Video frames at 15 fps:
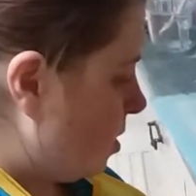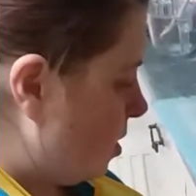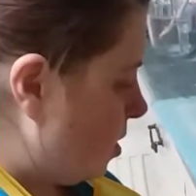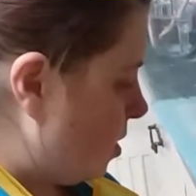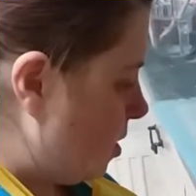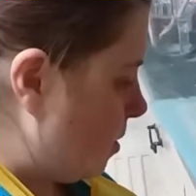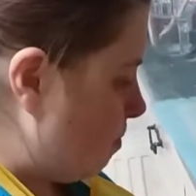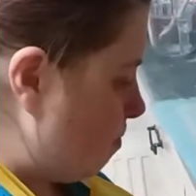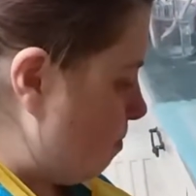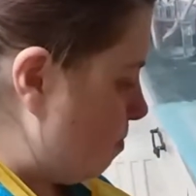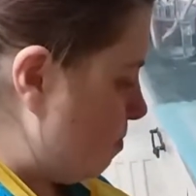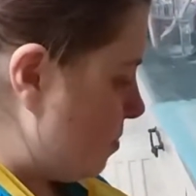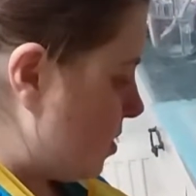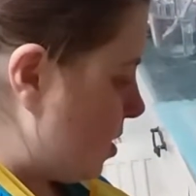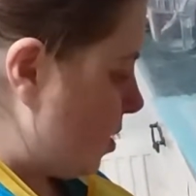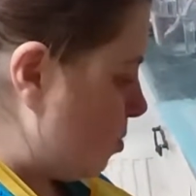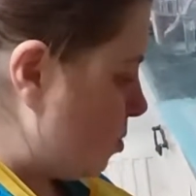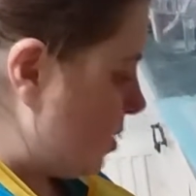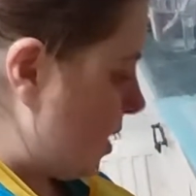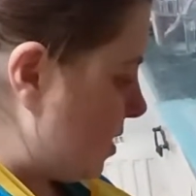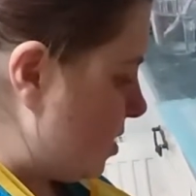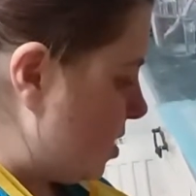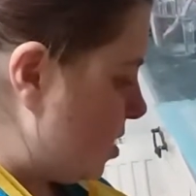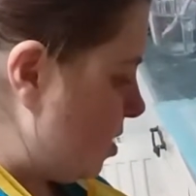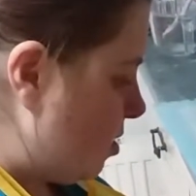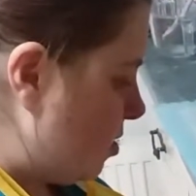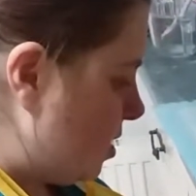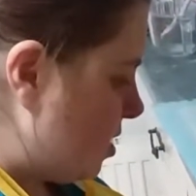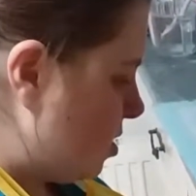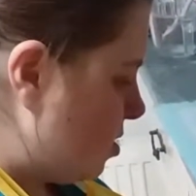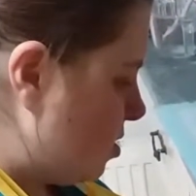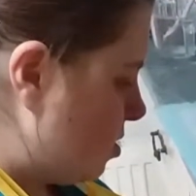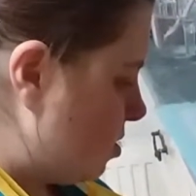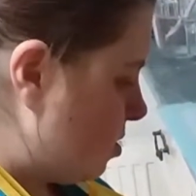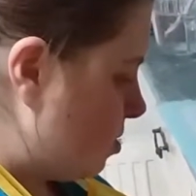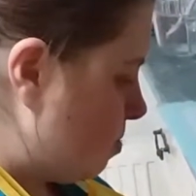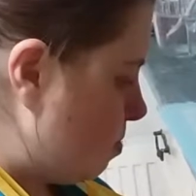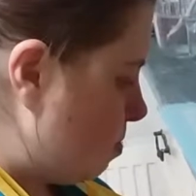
go all down the sides,